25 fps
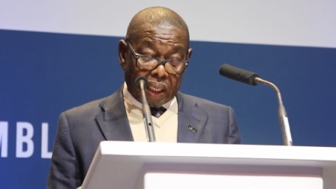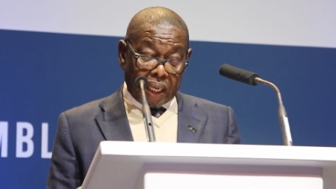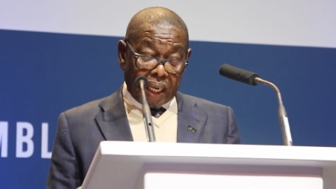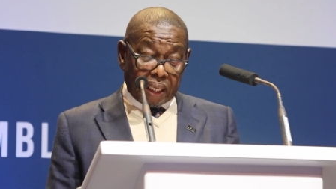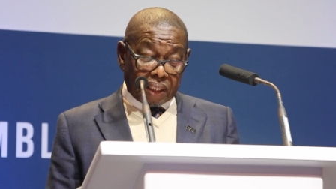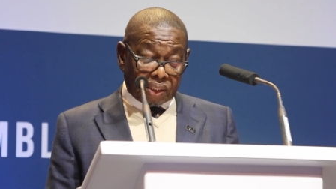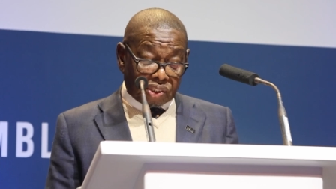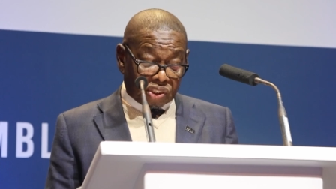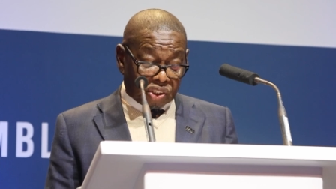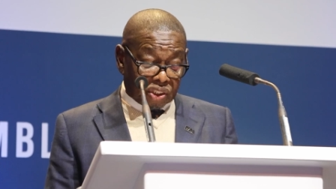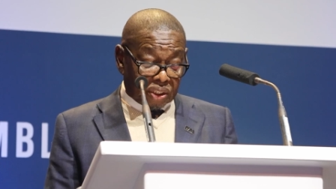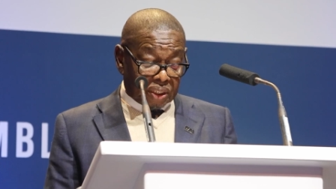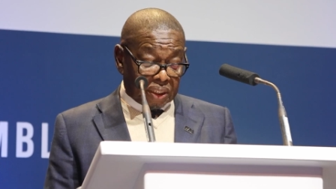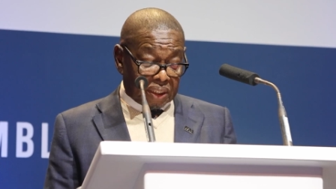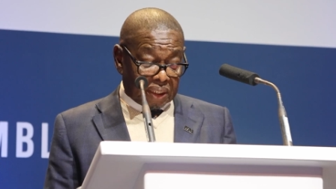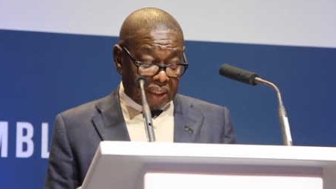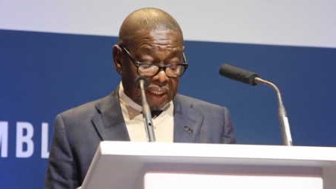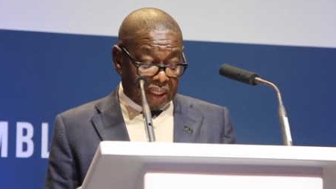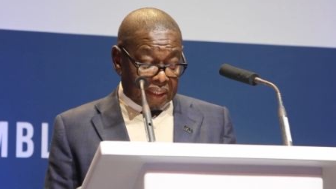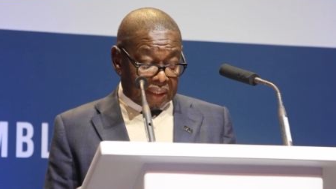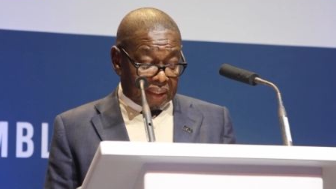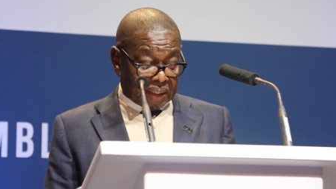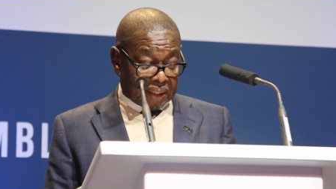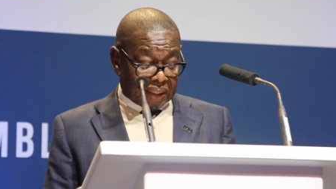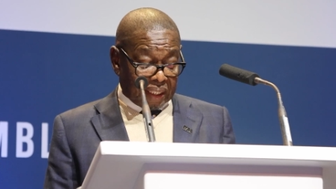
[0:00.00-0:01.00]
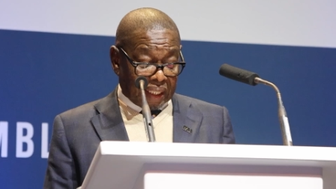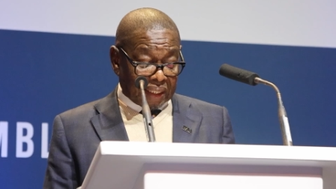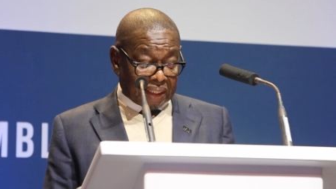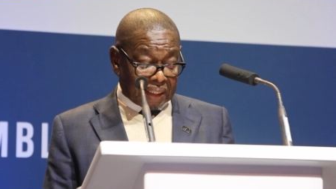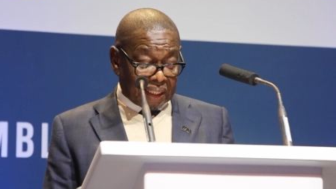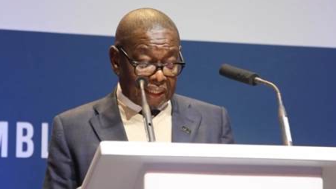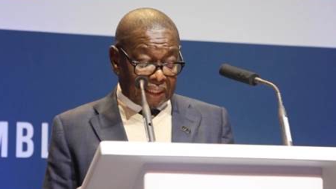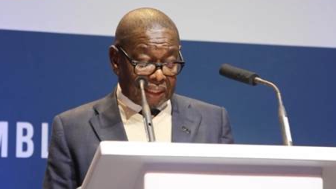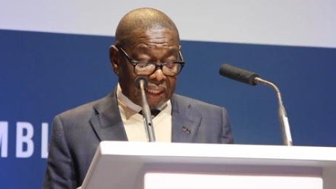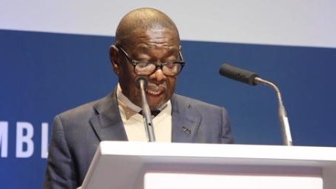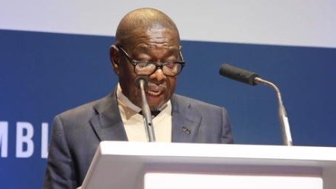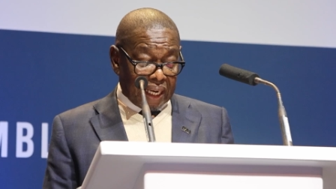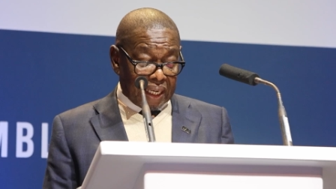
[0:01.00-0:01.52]
engineers,
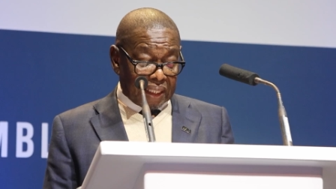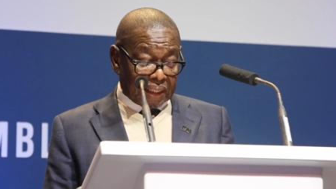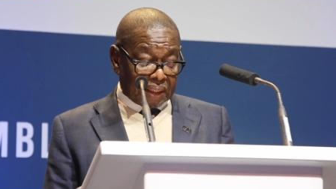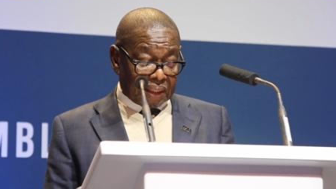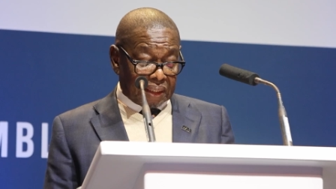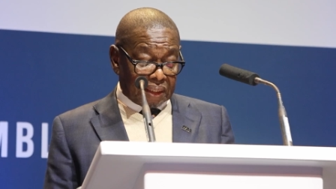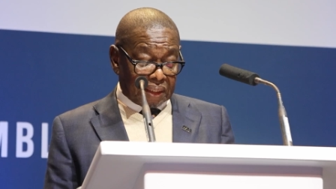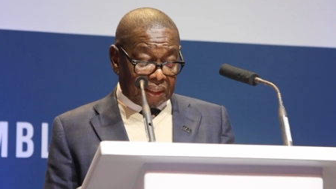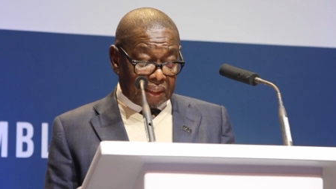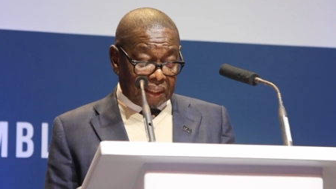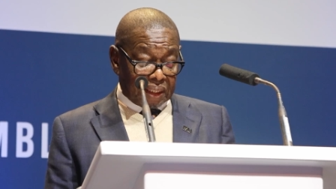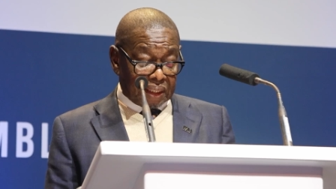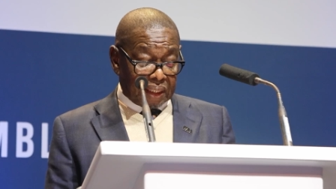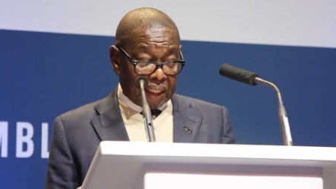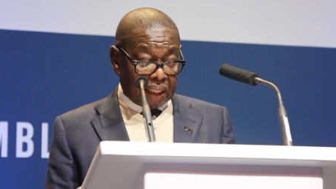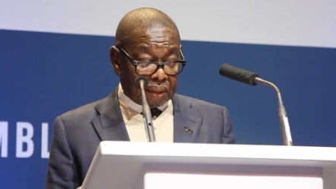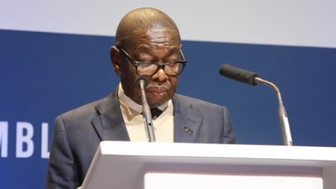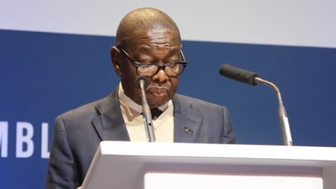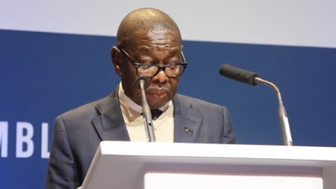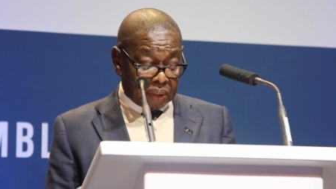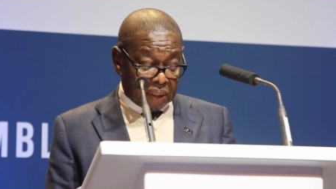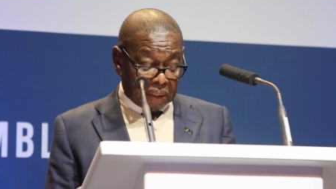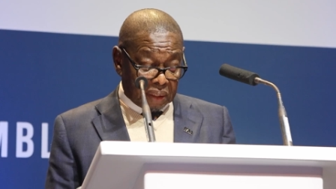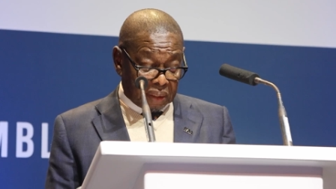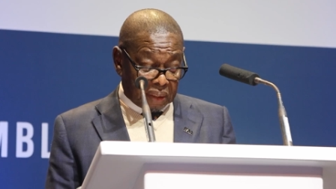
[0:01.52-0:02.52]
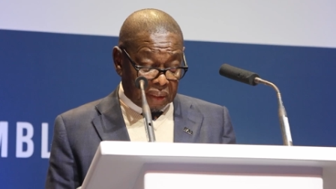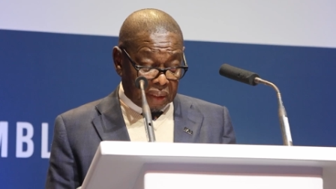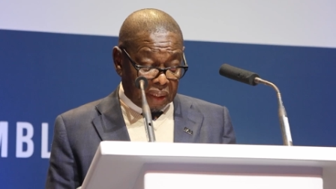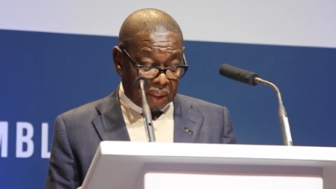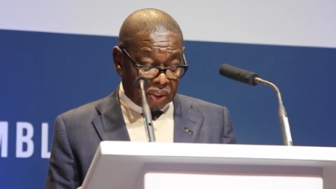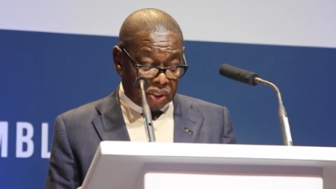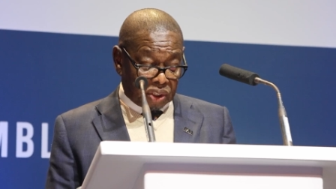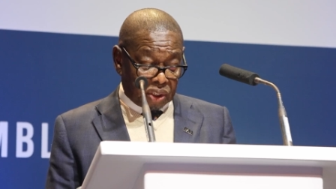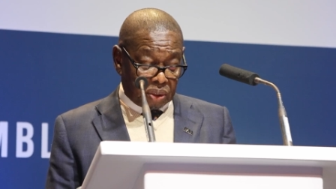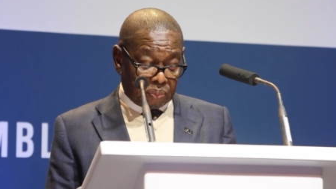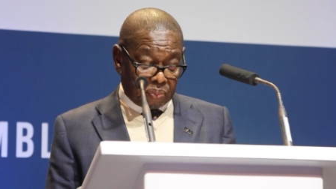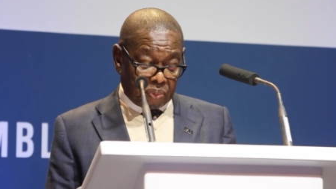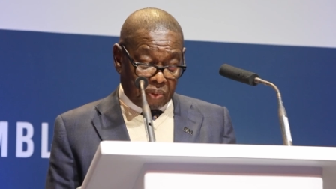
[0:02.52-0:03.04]
data scientists, and
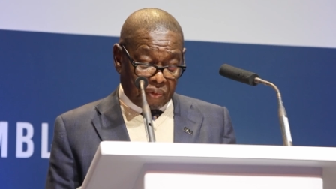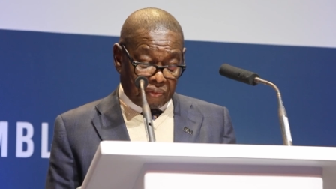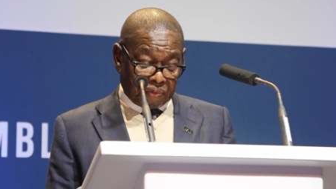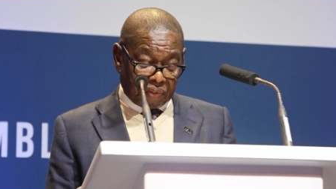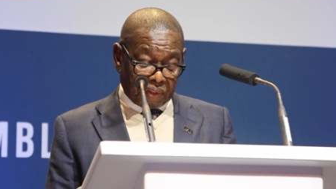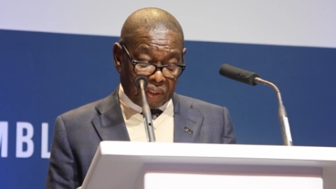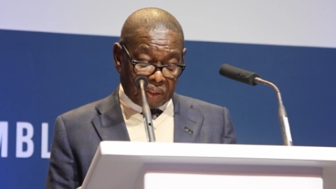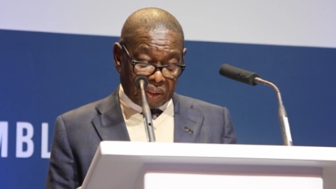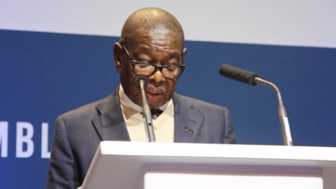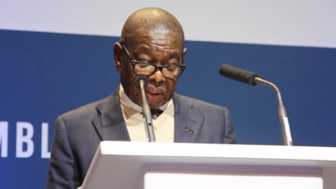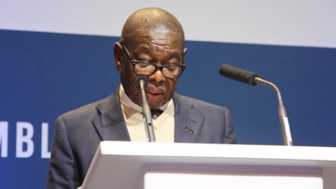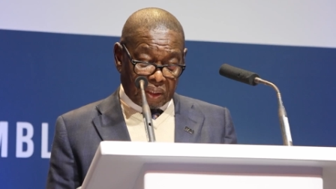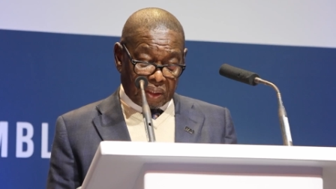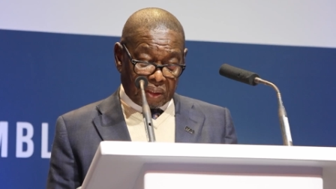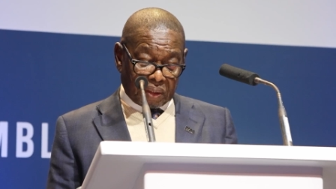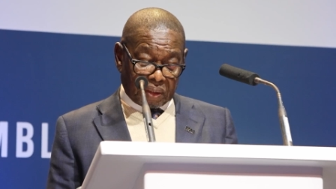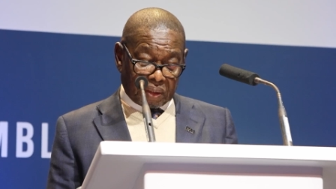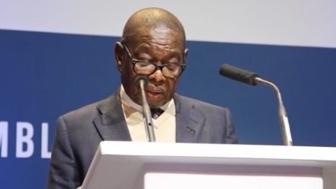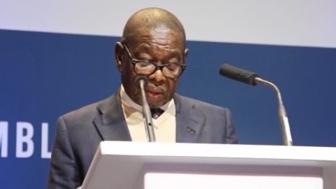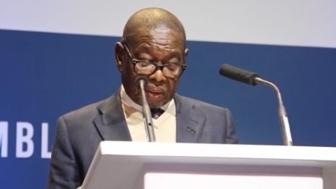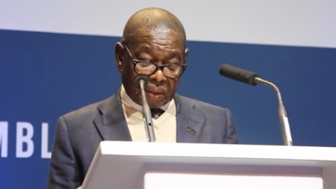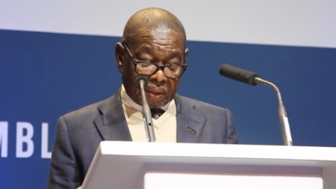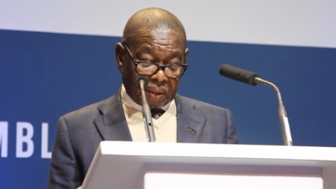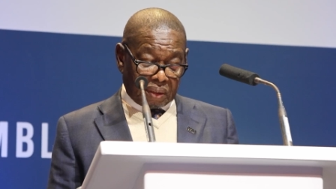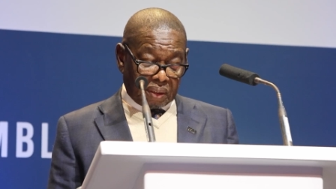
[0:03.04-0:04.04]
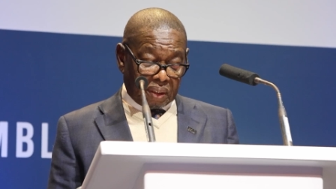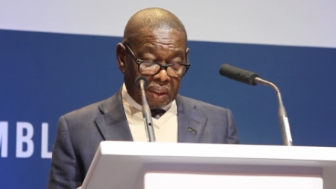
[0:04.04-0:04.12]
administration professionals.